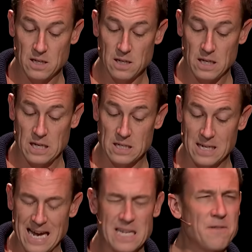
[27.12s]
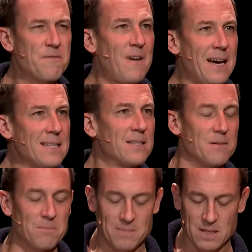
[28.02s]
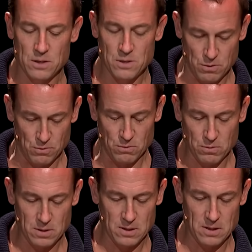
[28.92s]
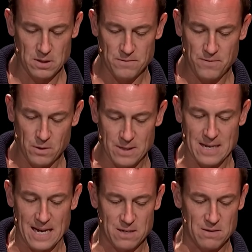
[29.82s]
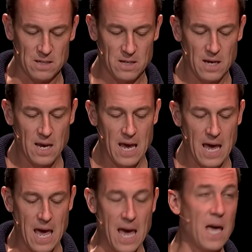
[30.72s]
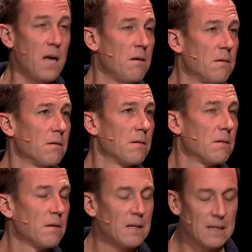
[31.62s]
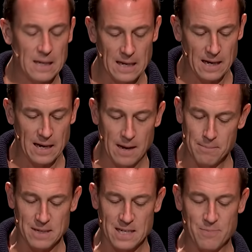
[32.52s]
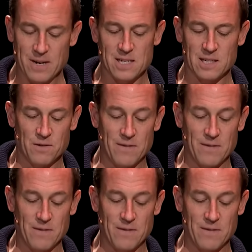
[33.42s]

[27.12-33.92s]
Yes, I divide them into the following categories. A, humble expressions of